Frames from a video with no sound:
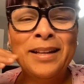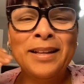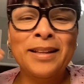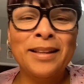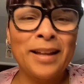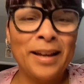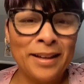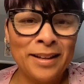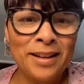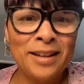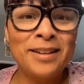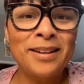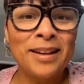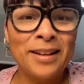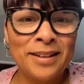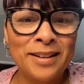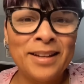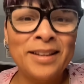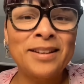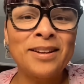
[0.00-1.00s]
they
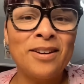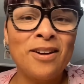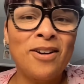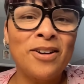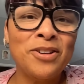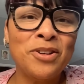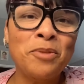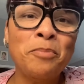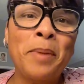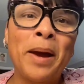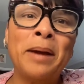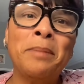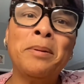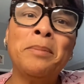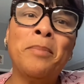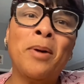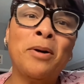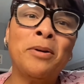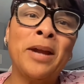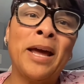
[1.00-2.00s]
they need to call you baby
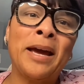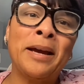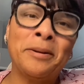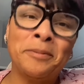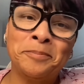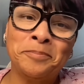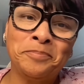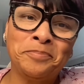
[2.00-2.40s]
Monet.